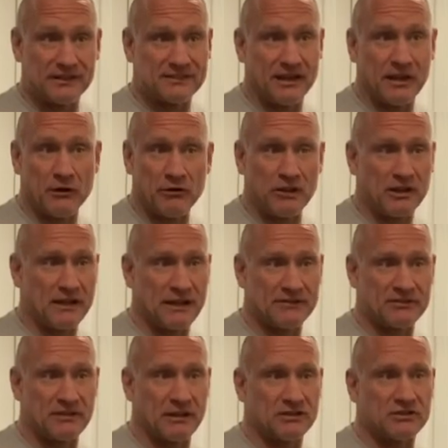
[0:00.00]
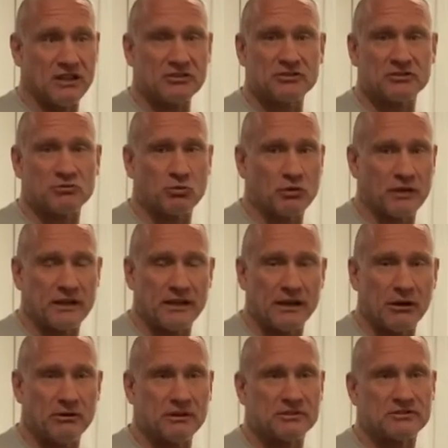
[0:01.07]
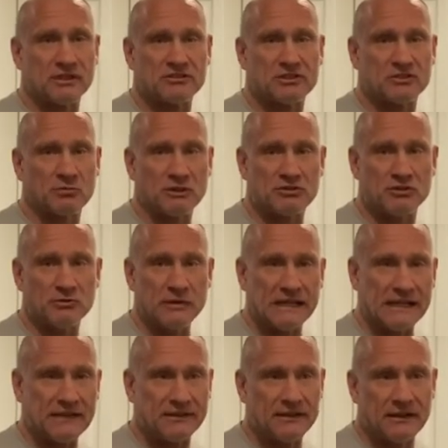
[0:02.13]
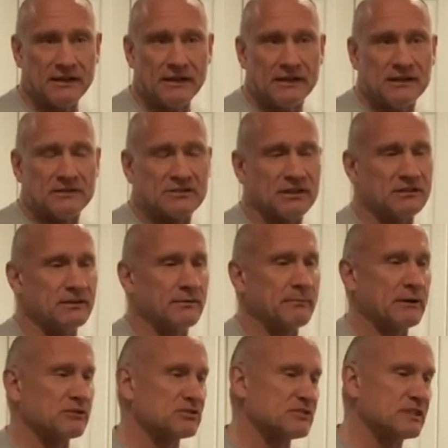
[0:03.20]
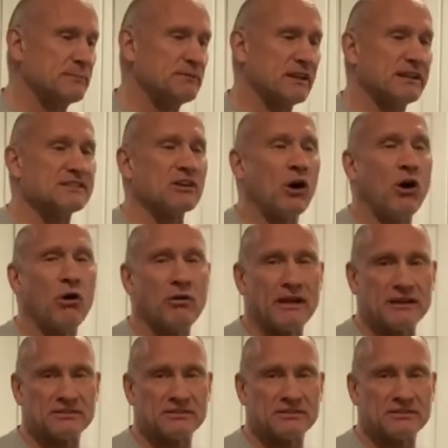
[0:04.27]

a healthy lifestyle. It's not just working out. It's not just what you eat. It's not the amount of sleep you get. It's all that